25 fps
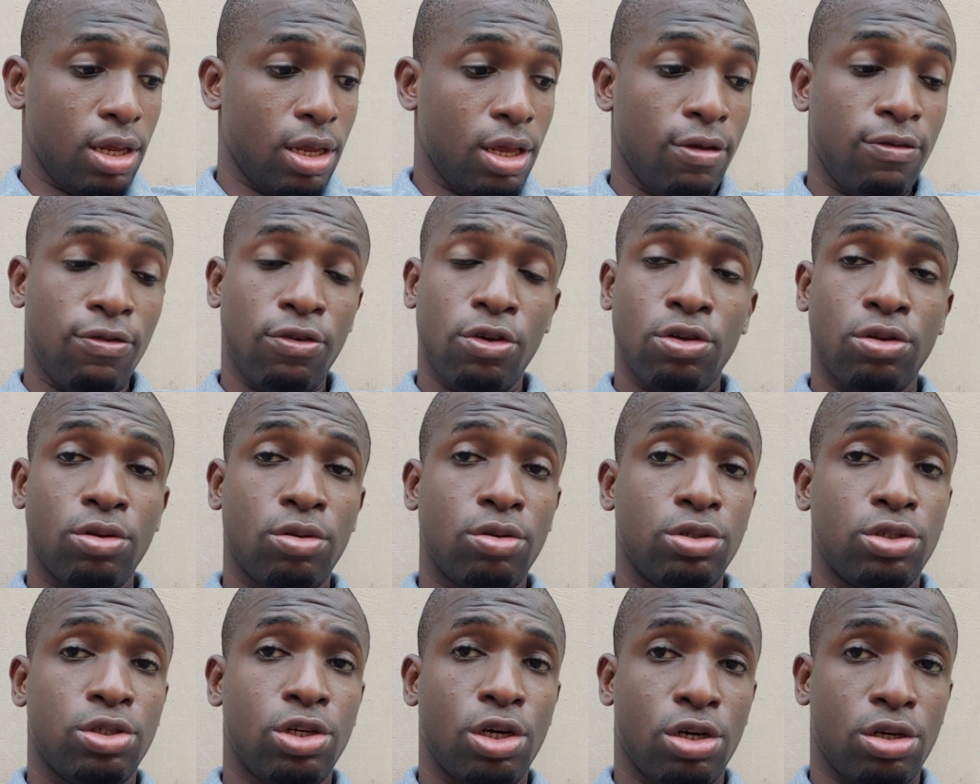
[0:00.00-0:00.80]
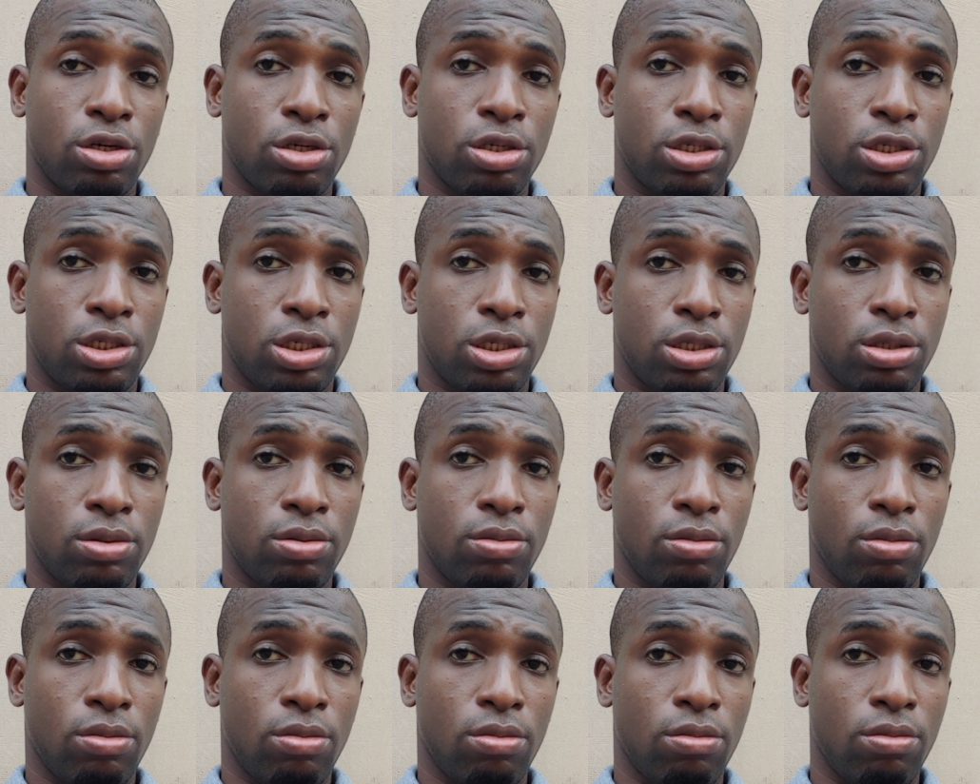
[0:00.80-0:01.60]
if you judge
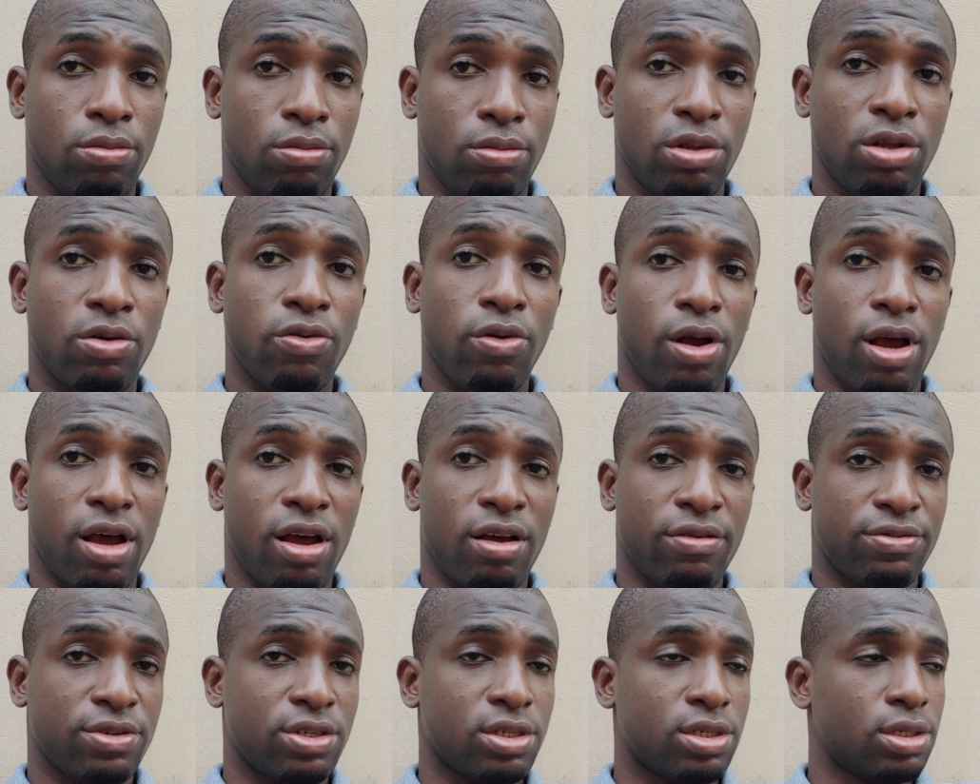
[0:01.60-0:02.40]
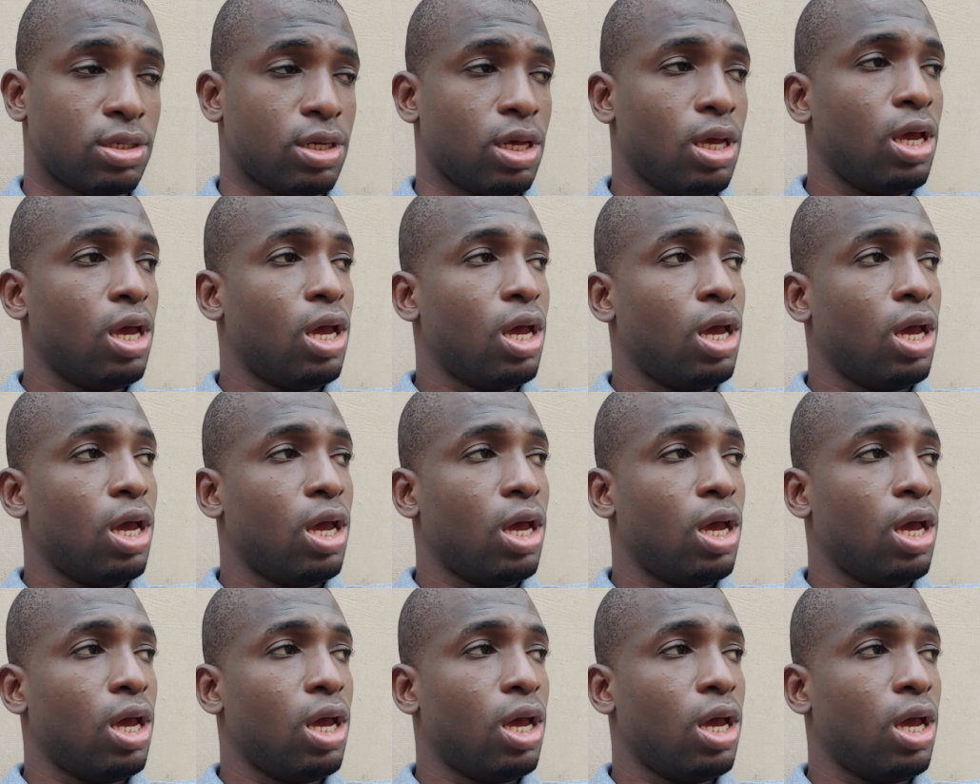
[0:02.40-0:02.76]
graphs,